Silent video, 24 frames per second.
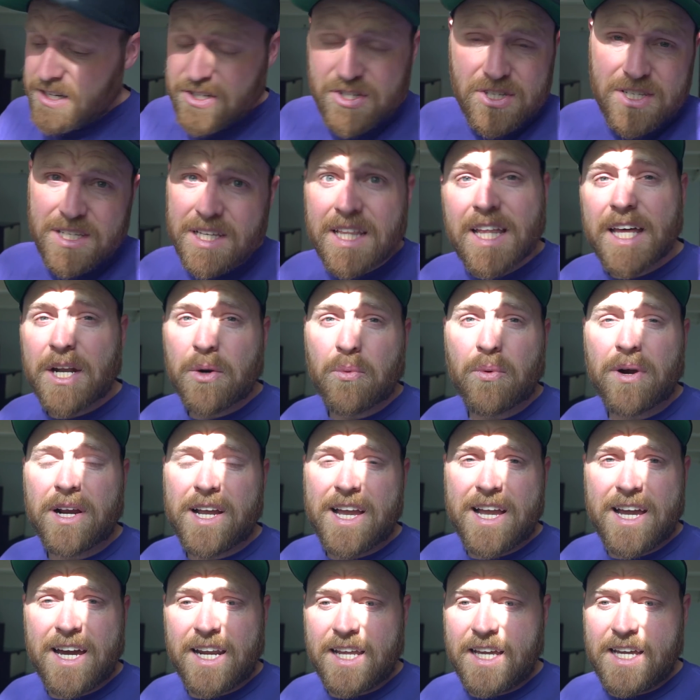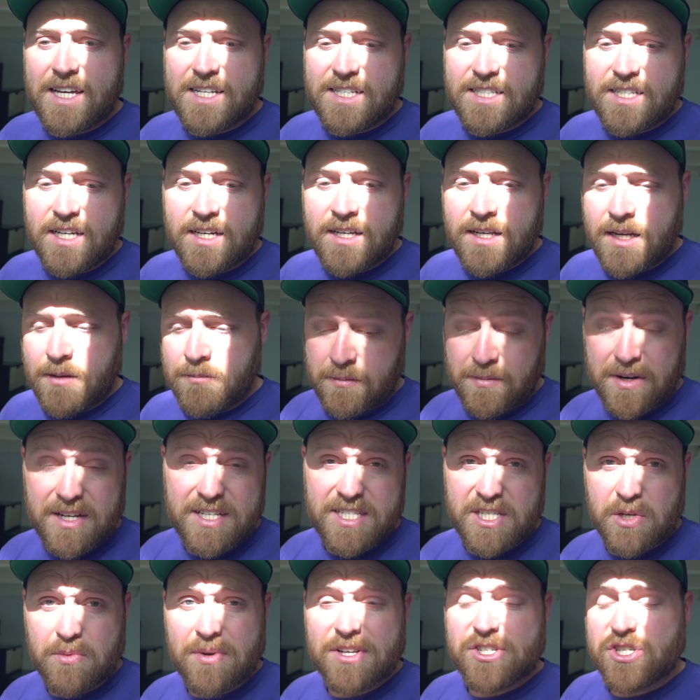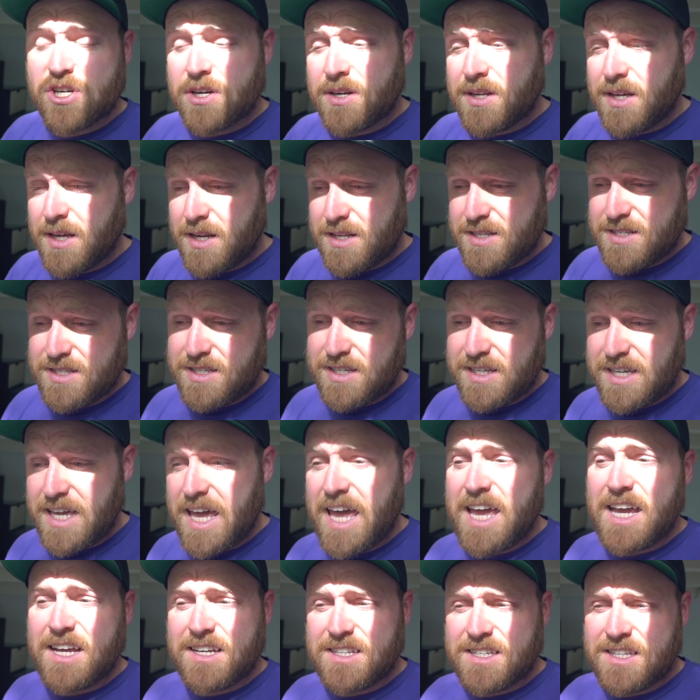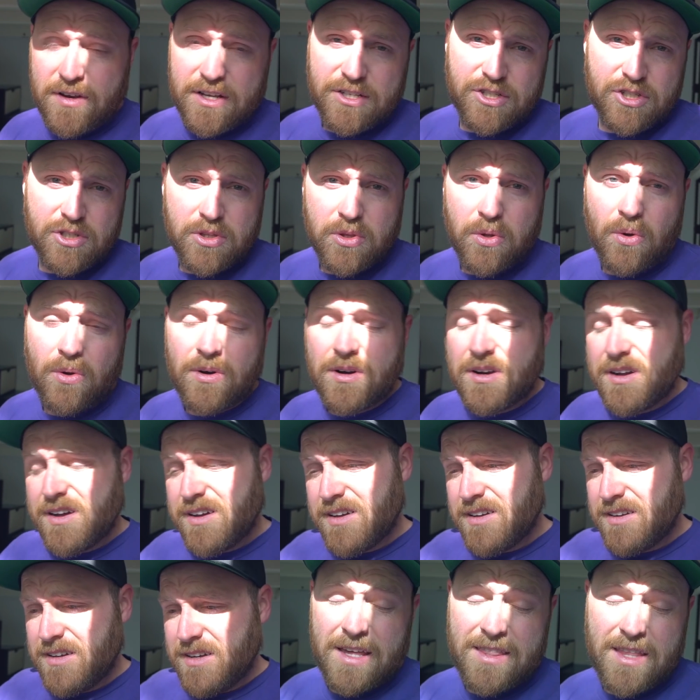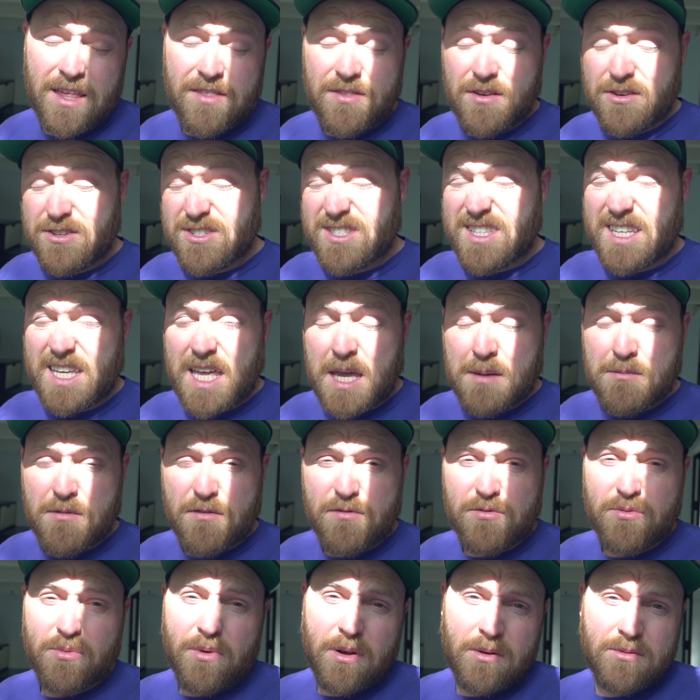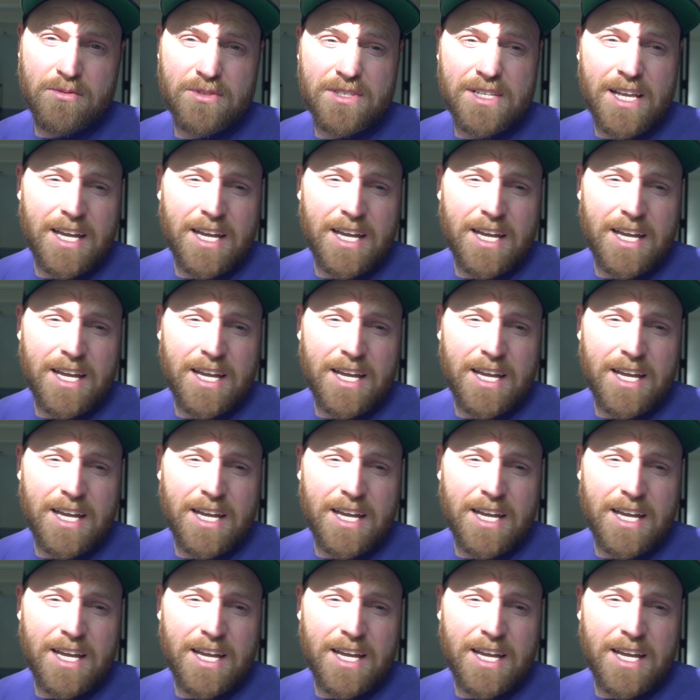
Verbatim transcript: There's just a lot of work I gotta get done. I'm gonna see Richard, gonna see Kate, French Laura, and then there's the Game of Thrones